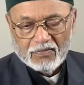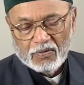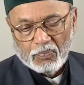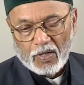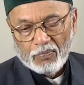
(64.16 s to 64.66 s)

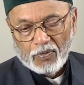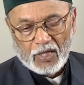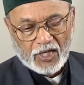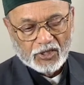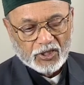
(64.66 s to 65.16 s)
the
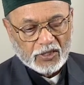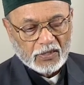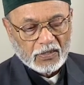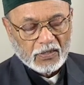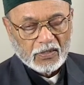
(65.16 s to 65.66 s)

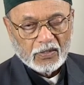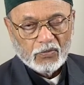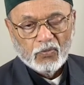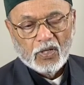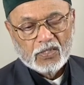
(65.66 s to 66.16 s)
population
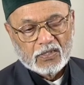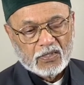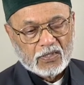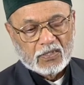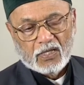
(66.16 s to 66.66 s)
was
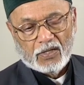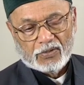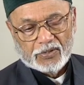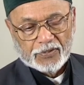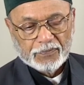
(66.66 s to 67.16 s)
slaughtered.